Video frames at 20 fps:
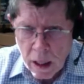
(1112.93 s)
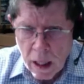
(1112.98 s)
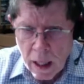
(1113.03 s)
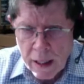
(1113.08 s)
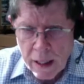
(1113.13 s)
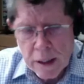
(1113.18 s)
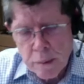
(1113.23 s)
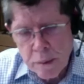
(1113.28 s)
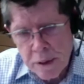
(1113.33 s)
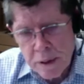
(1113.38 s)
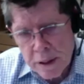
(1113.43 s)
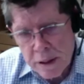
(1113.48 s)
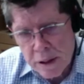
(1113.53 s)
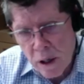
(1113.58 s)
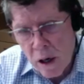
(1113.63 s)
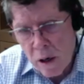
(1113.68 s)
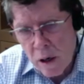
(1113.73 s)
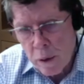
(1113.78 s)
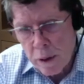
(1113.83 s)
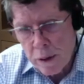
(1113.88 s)
and that's what they
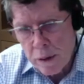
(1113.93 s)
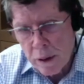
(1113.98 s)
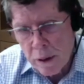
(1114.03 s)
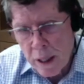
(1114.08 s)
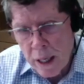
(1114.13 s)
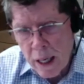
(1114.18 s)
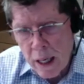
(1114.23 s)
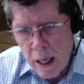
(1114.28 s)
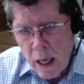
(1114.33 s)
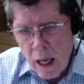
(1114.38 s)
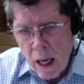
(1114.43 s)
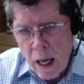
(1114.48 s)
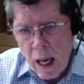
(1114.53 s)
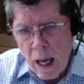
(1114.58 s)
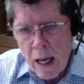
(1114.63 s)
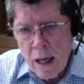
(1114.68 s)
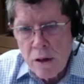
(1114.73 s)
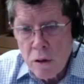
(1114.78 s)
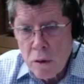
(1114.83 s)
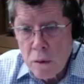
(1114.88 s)
started with, okay,
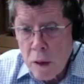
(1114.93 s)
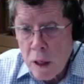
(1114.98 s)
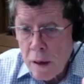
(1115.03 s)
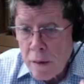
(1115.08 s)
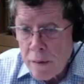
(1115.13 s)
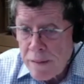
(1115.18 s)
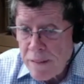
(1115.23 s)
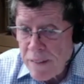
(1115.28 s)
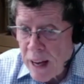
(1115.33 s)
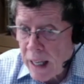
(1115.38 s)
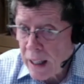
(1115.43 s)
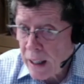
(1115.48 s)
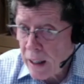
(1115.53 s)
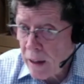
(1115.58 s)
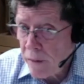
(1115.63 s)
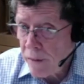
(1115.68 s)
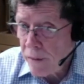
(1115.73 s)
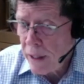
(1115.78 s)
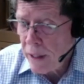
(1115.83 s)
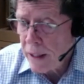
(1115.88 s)
into
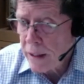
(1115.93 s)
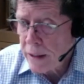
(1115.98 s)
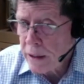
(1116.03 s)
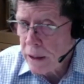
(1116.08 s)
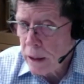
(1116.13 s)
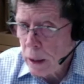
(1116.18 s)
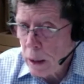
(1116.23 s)
effectiveness.